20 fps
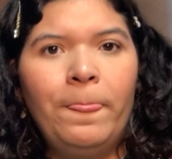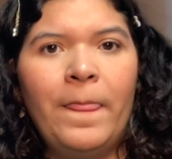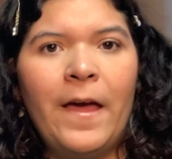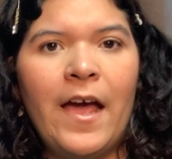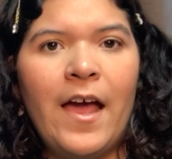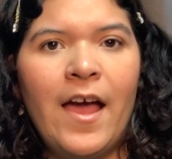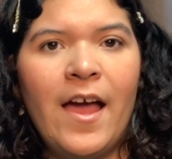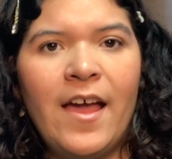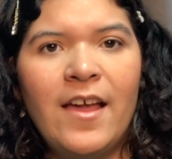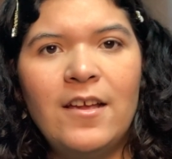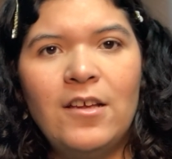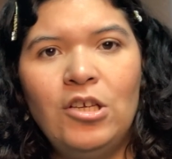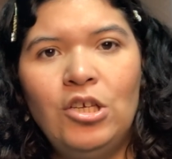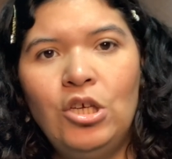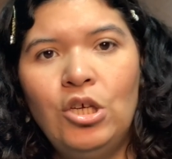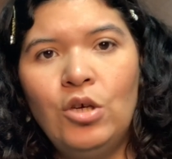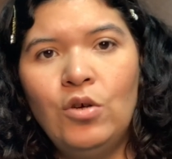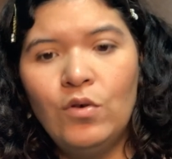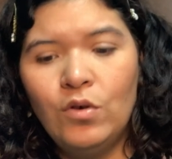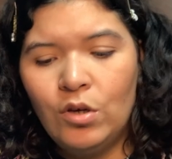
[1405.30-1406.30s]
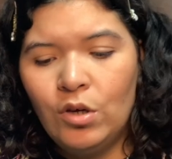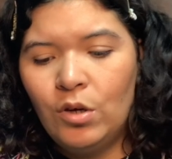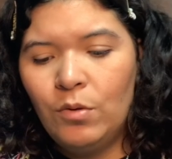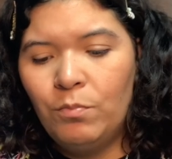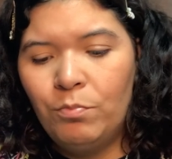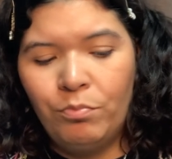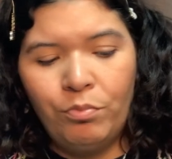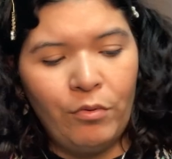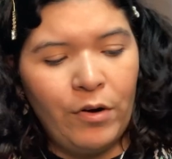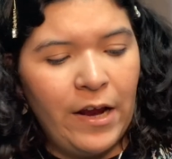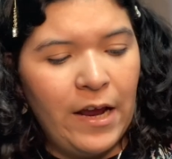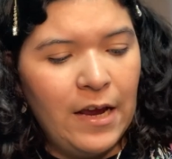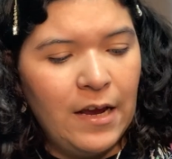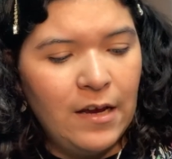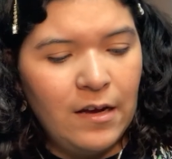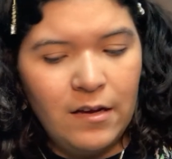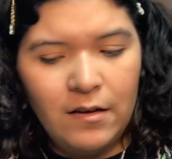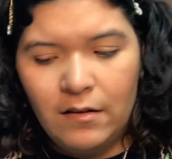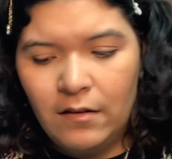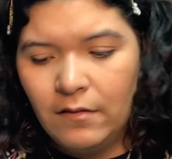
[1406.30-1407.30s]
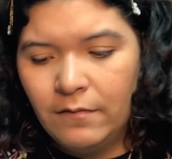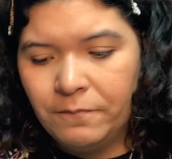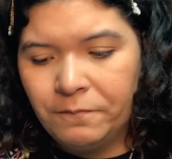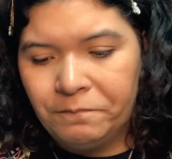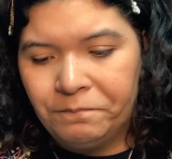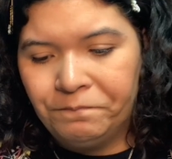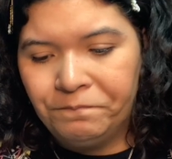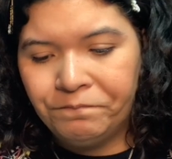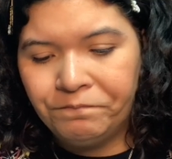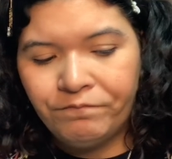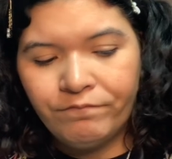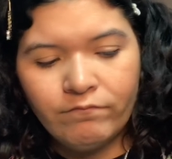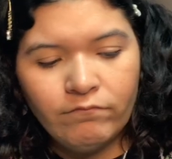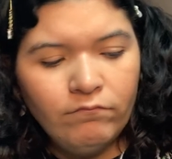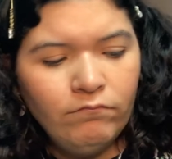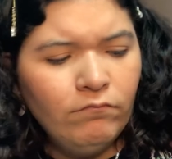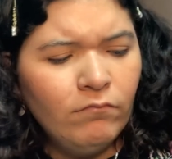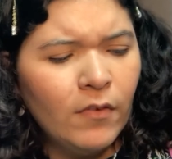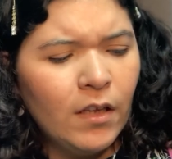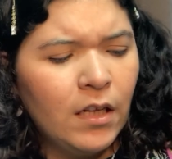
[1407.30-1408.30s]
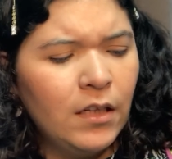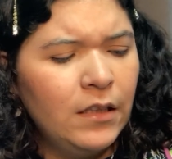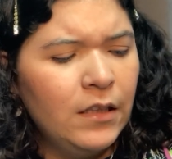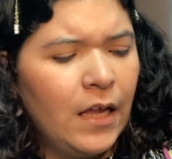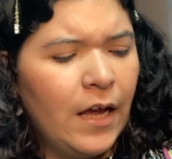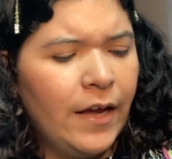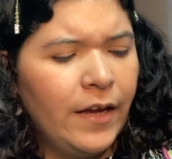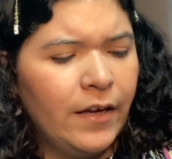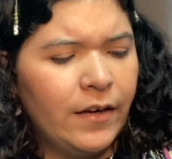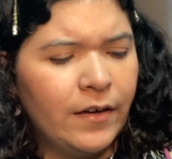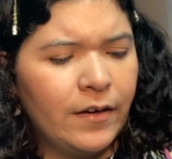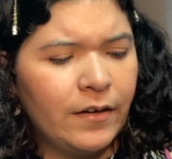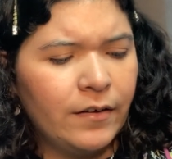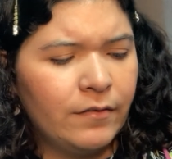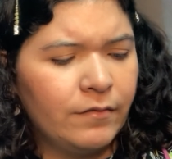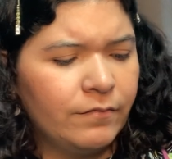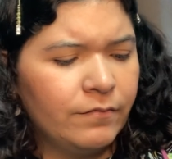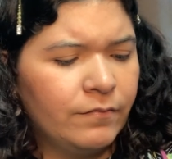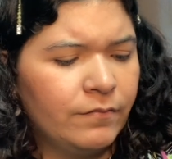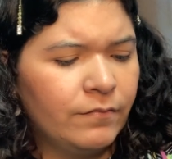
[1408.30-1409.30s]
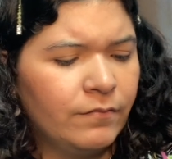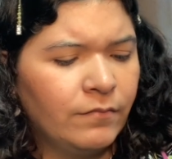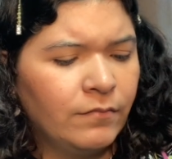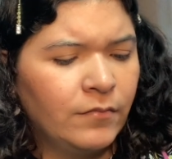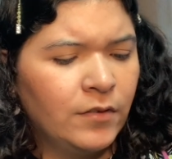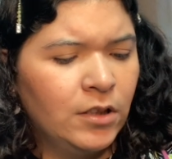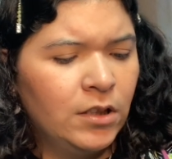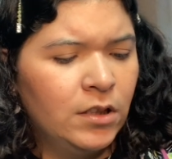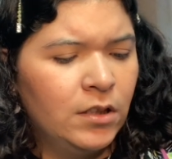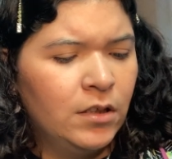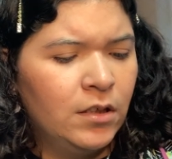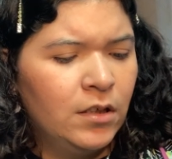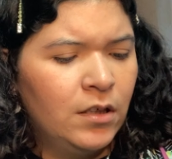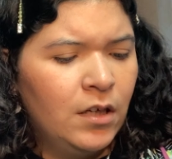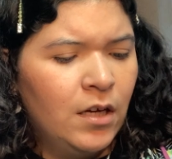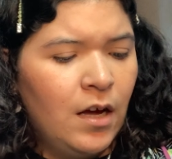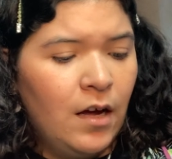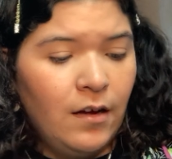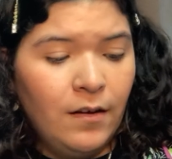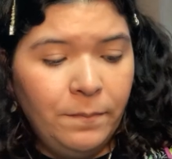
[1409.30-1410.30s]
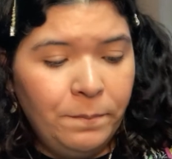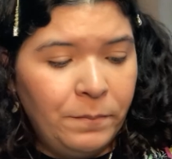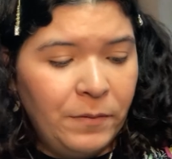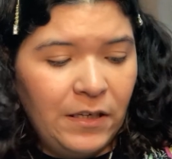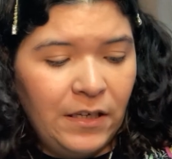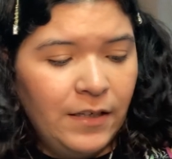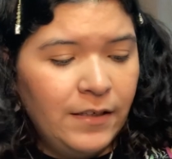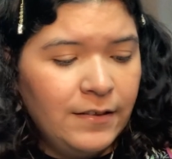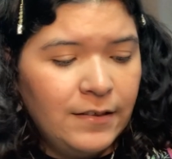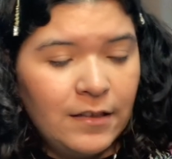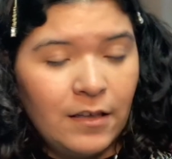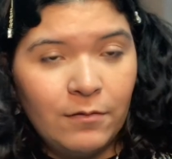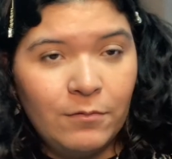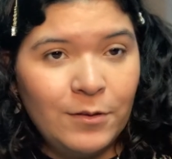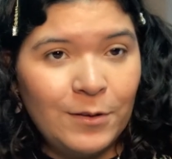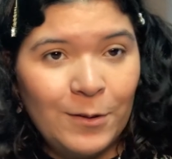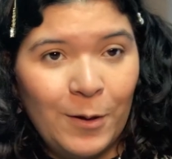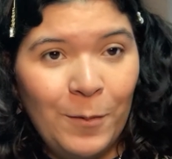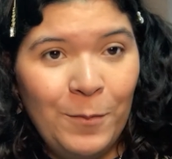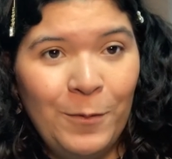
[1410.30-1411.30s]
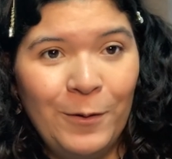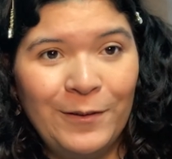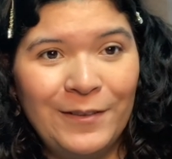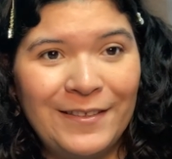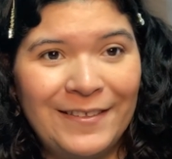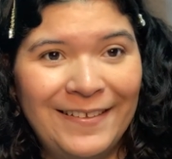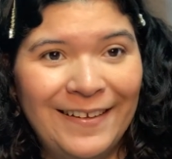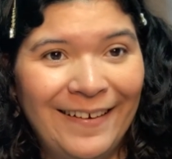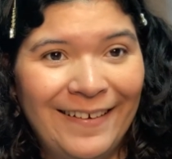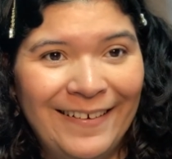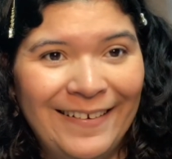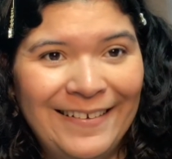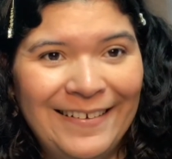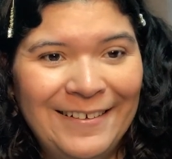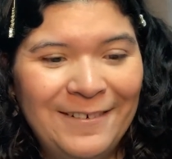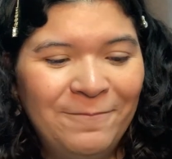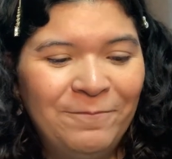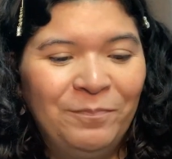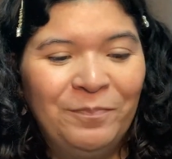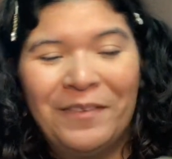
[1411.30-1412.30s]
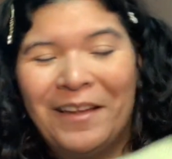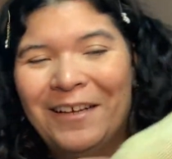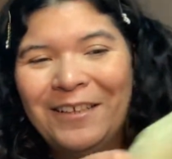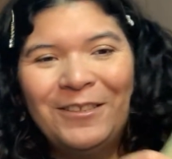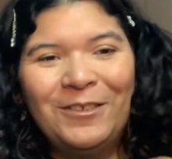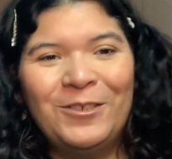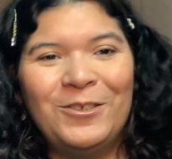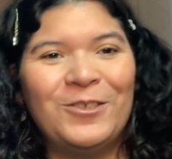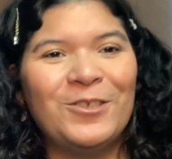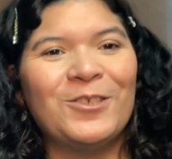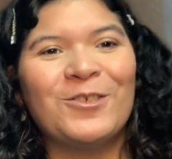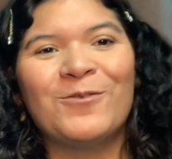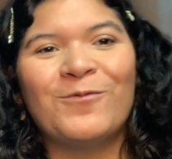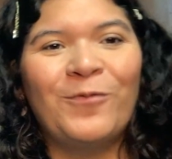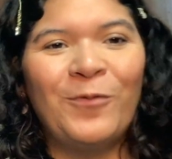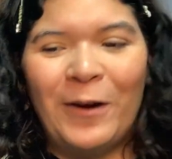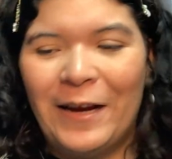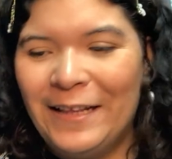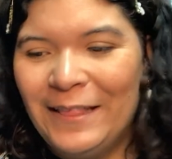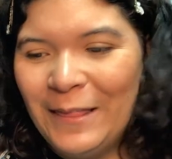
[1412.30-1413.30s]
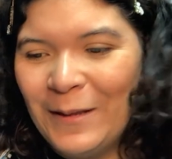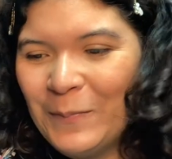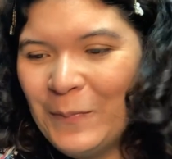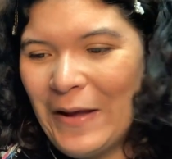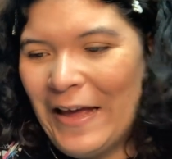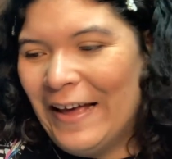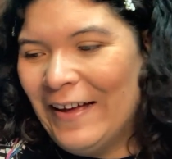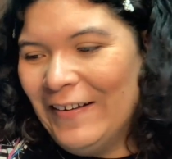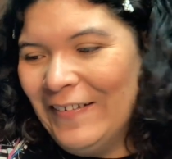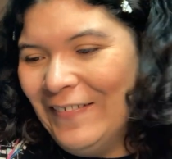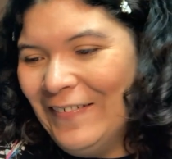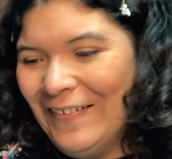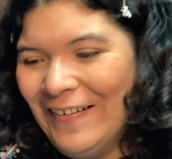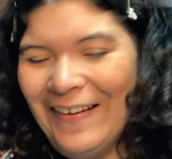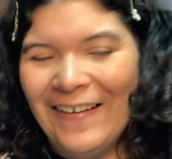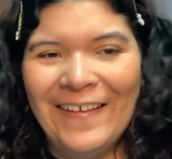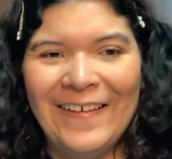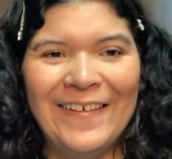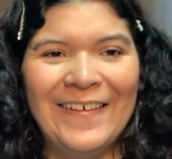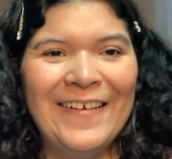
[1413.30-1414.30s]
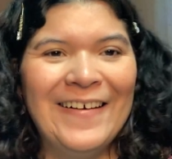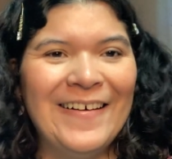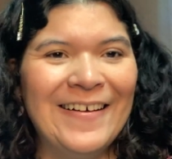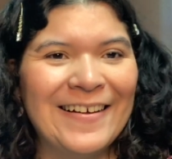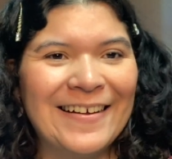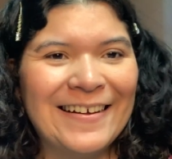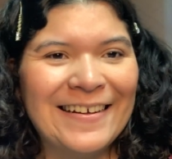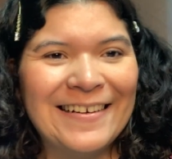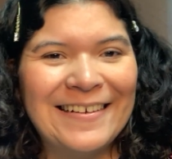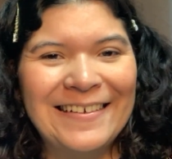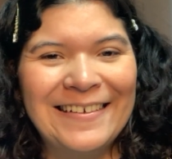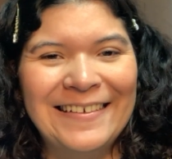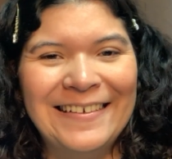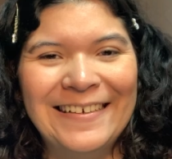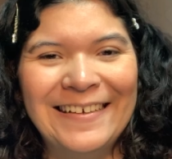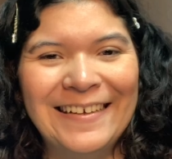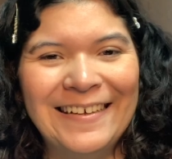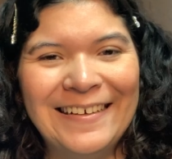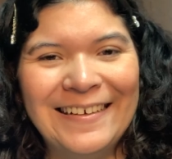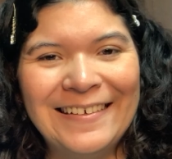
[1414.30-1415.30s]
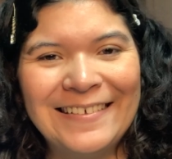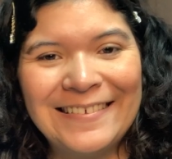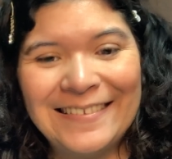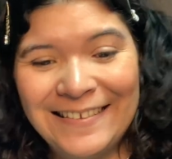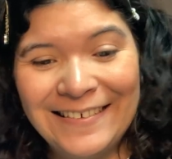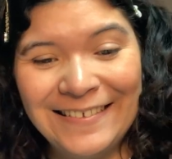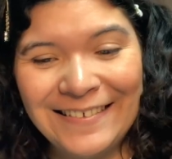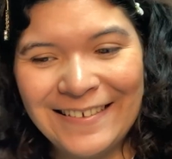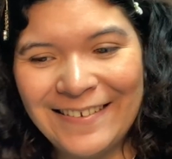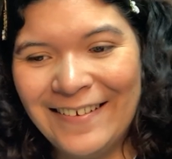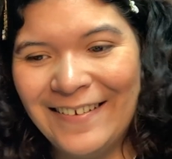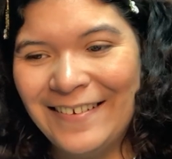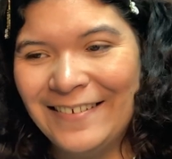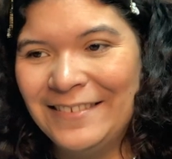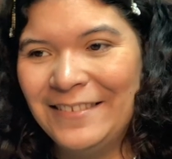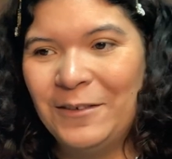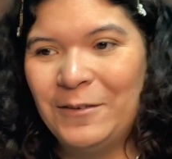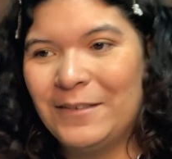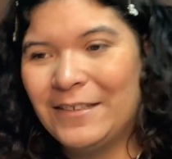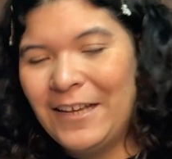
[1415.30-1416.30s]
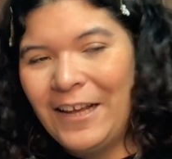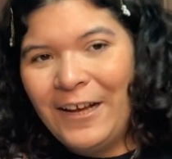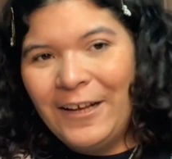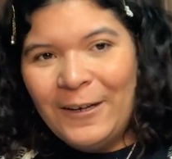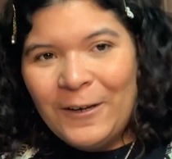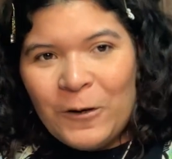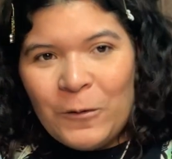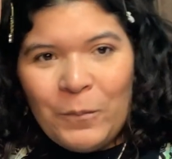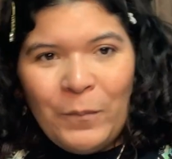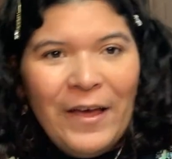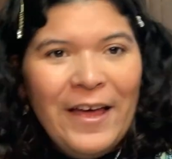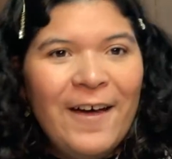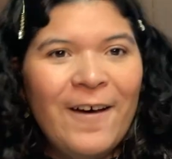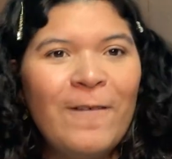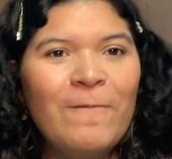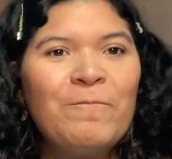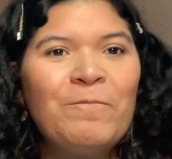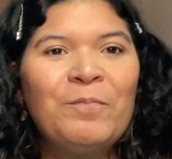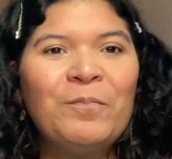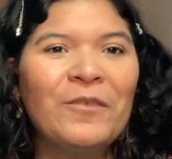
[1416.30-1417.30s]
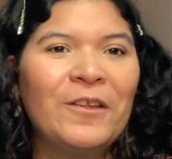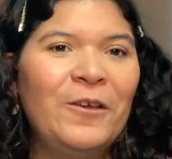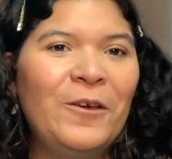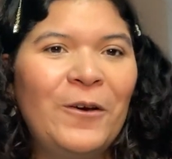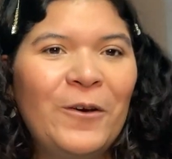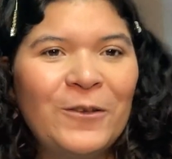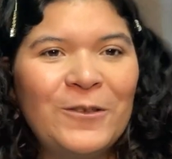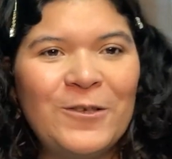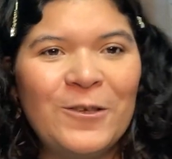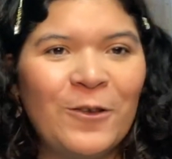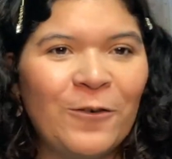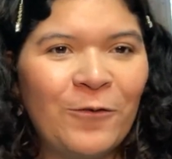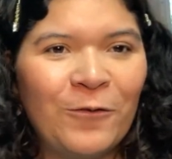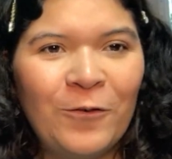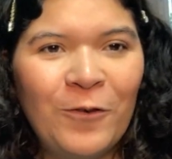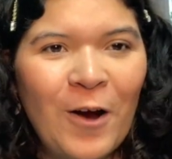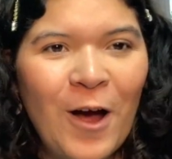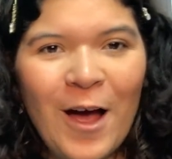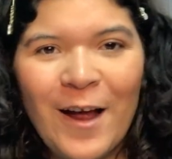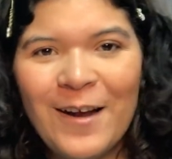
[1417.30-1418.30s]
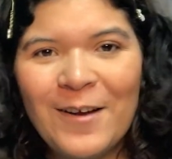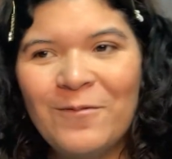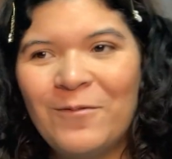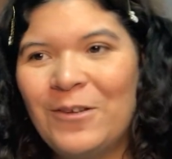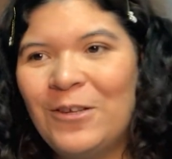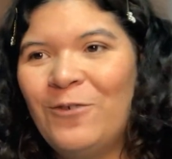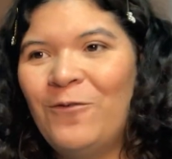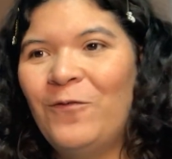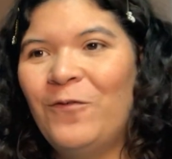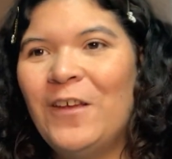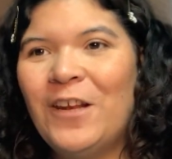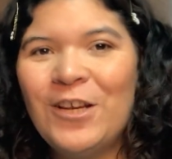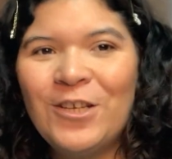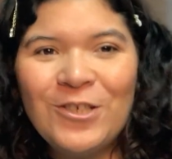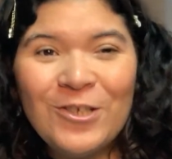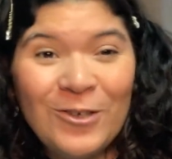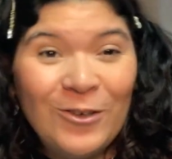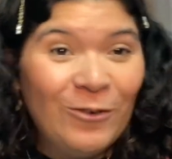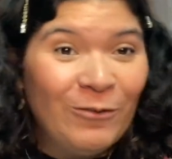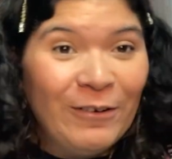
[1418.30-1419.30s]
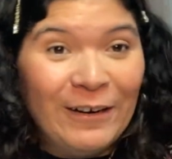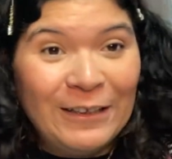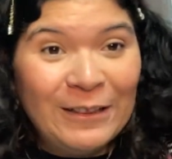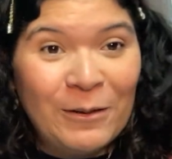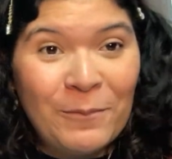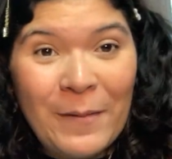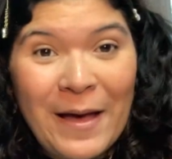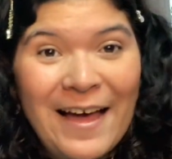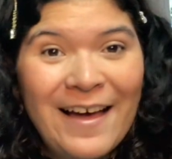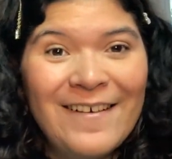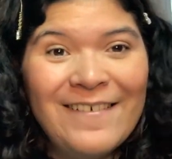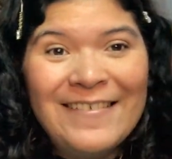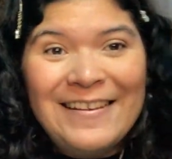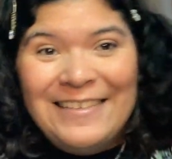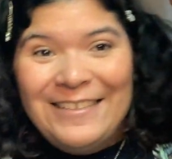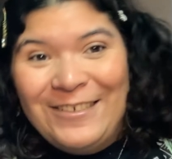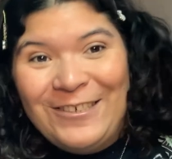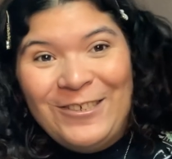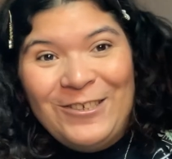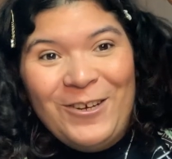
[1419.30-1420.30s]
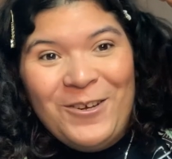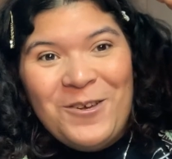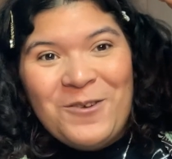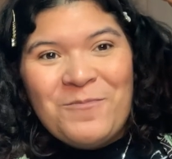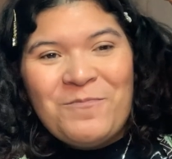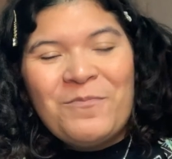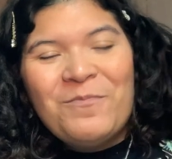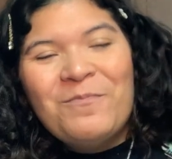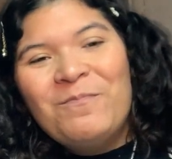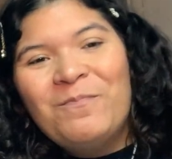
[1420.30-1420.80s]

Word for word: that you could bring, like, a piece that was almost done to just ring the bell on Stitch Con. There was like a little bell. You go to the front, and when you finish, you ring the bell and you show your